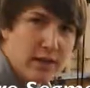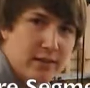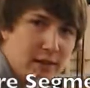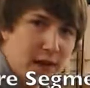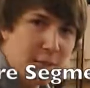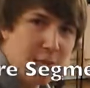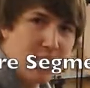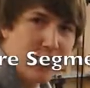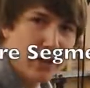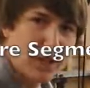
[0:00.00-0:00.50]

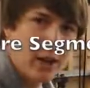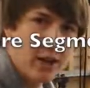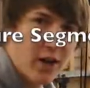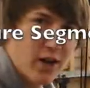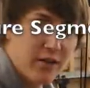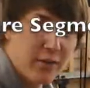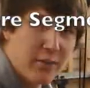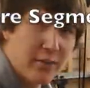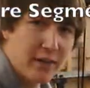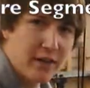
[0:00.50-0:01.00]
Dublin
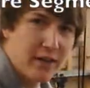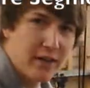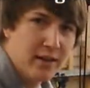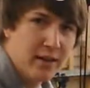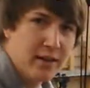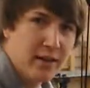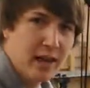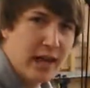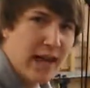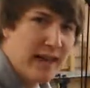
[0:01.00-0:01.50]
Coffman,
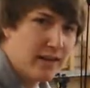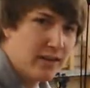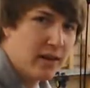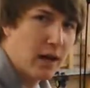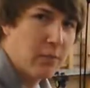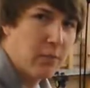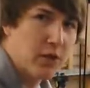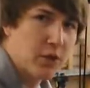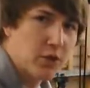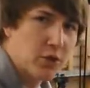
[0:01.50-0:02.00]
and
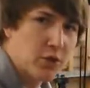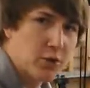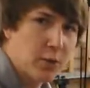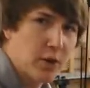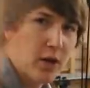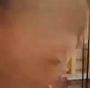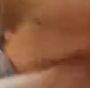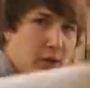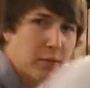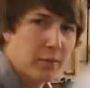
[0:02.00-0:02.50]
Dublin
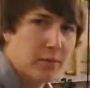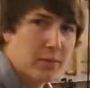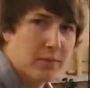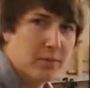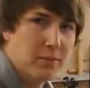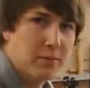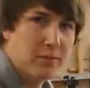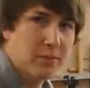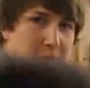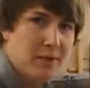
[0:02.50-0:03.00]
Jerome Give my
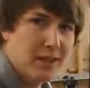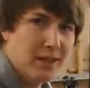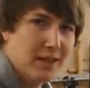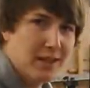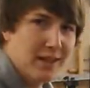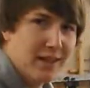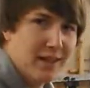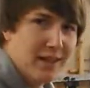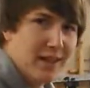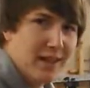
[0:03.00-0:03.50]
shoe!
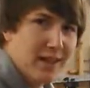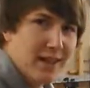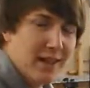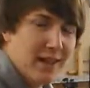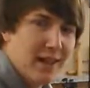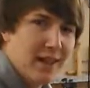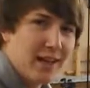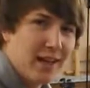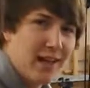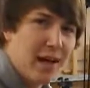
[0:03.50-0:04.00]

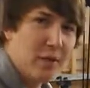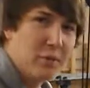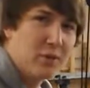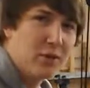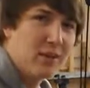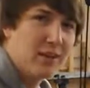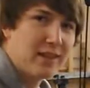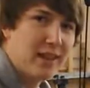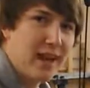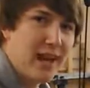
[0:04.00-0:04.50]
come
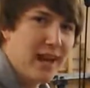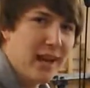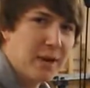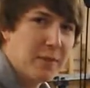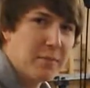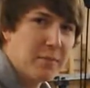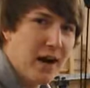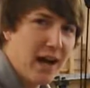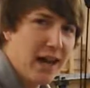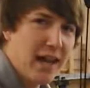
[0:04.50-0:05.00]
to take
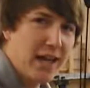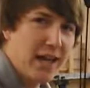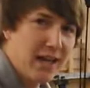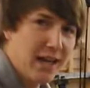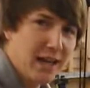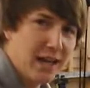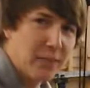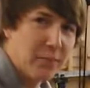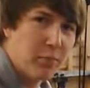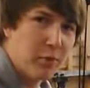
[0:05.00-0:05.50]
my
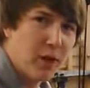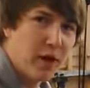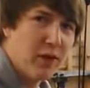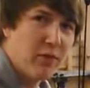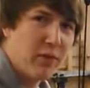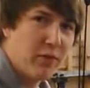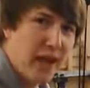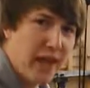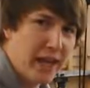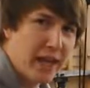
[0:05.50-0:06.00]
clip while
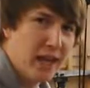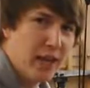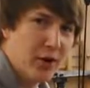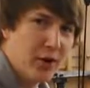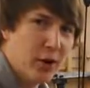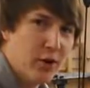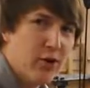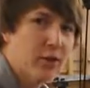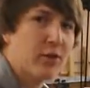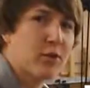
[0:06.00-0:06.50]
fighting
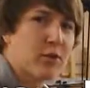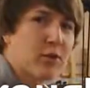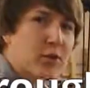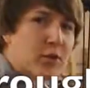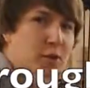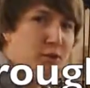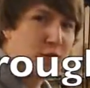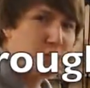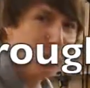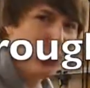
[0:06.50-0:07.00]
over a
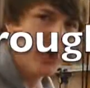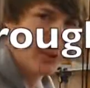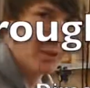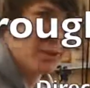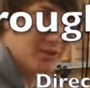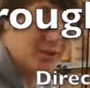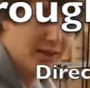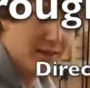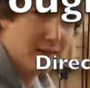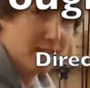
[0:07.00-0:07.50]
shoe.
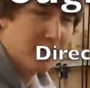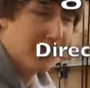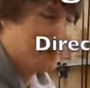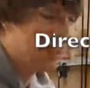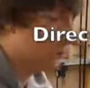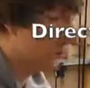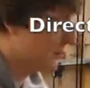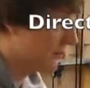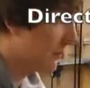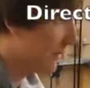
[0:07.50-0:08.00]

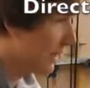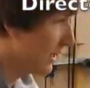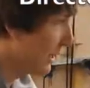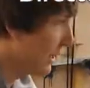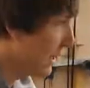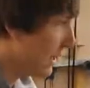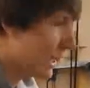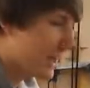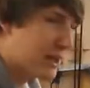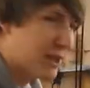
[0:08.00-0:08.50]

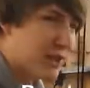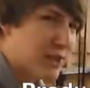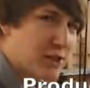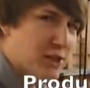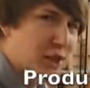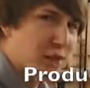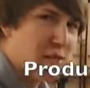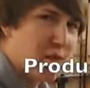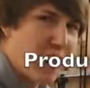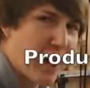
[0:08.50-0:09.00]
It
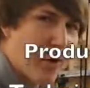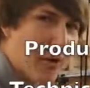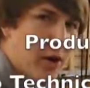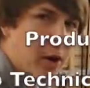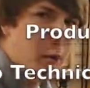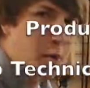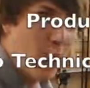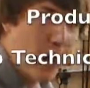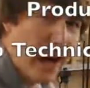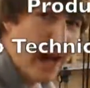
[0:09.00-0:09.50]
is a
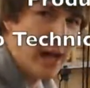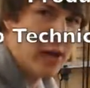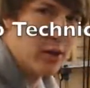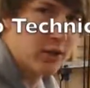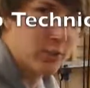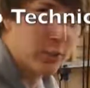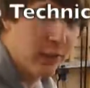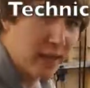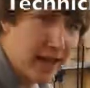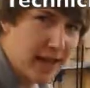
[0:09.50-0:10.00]
very
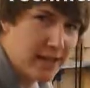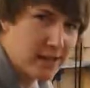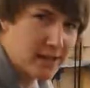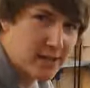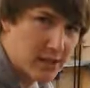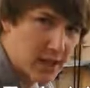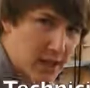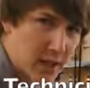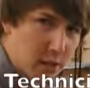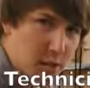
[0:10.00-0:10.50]
wild
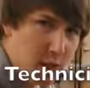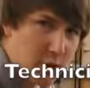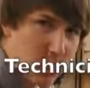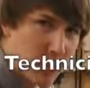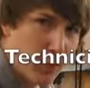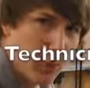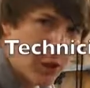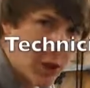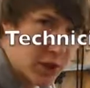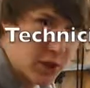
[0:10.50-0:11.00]
place here in the
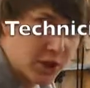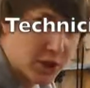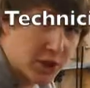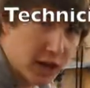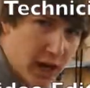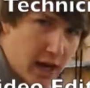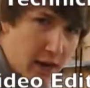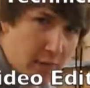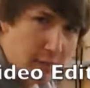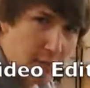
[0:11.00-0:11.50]

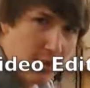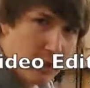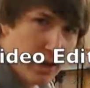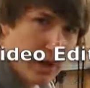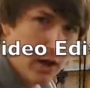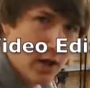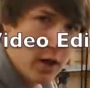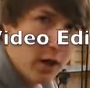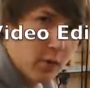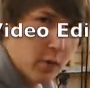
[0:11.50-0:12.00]
workshop.
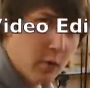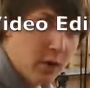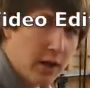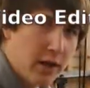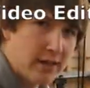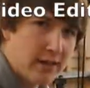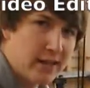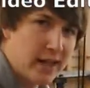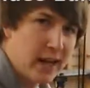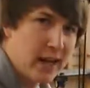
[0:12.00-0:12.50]

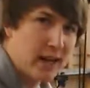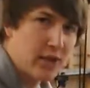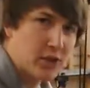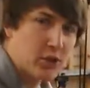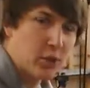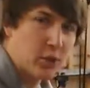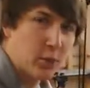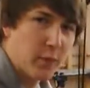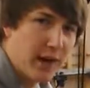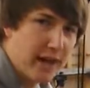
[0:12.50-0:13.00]
One takes
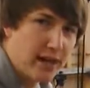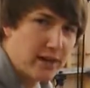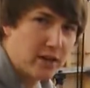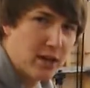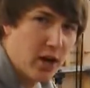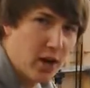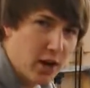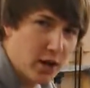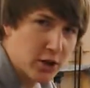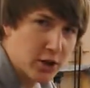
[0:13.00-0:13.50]
great
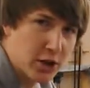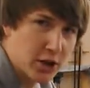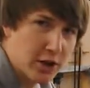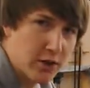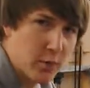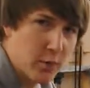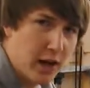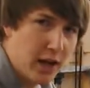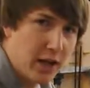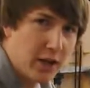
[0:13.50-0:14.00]
caution
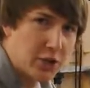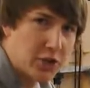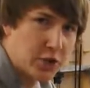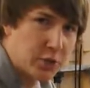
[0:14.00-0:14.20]
while